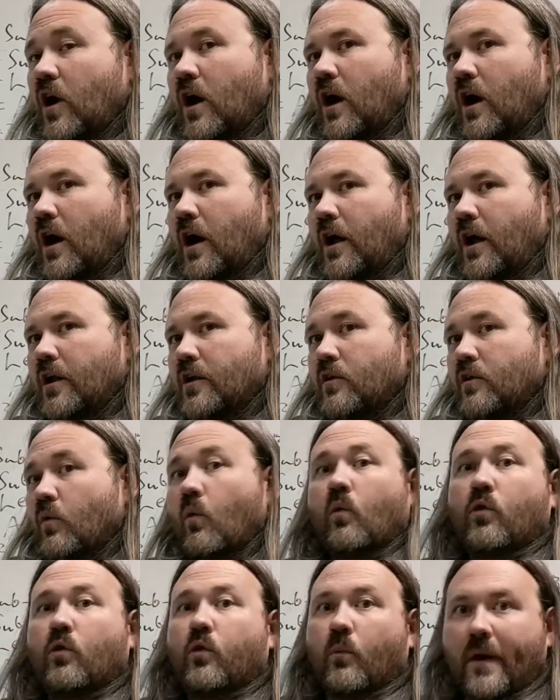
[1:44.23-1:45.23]

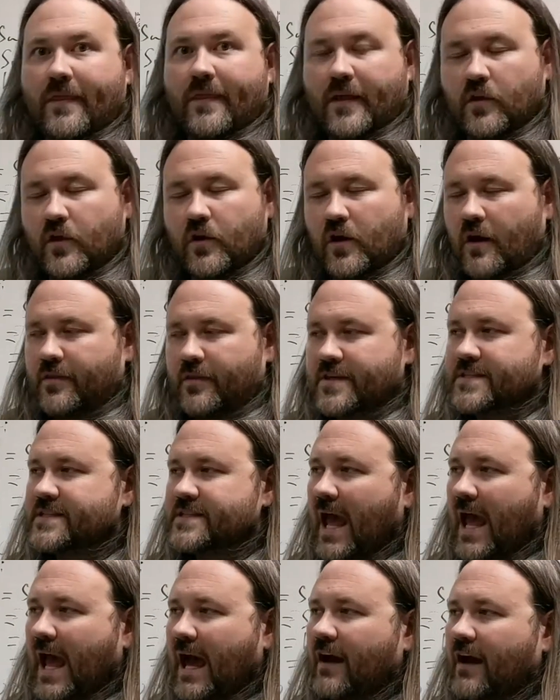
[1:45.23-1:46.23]
on the way they look on the
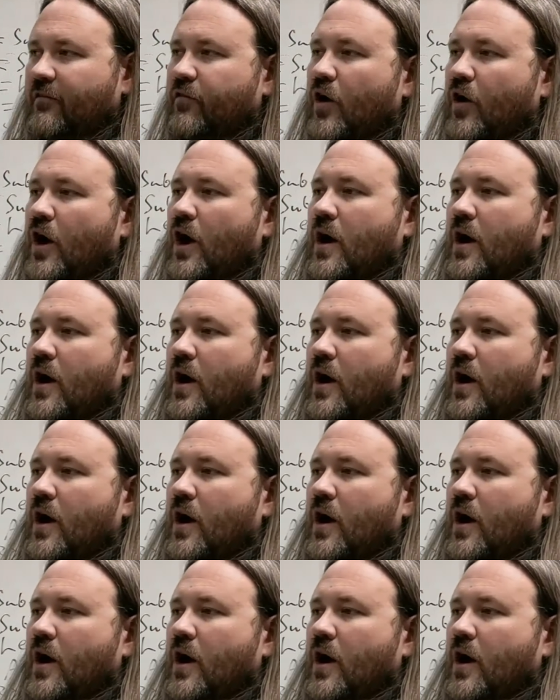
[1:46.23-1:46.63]
staff,